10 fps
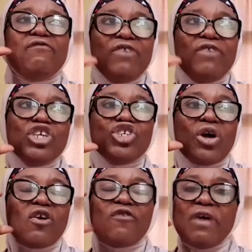a
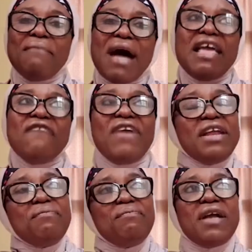vision of a man, a
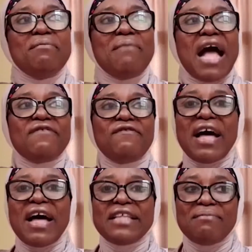very big man,
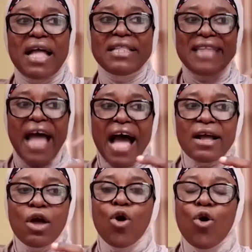fat man, dad,
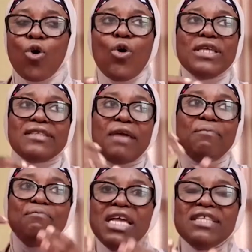who is a
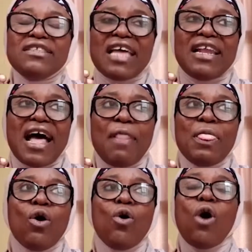meat seller,
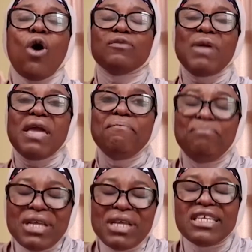who was being
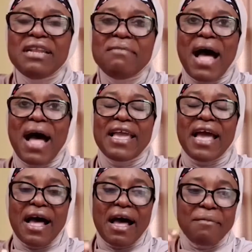beaten by
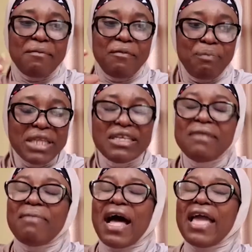what do you
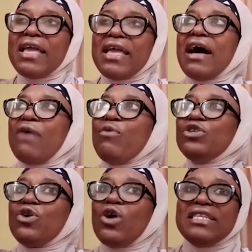
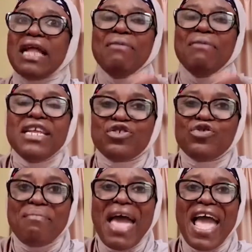call it,
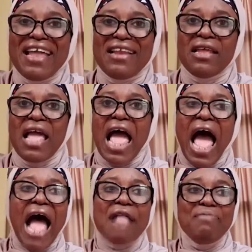military men.
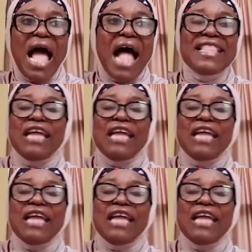And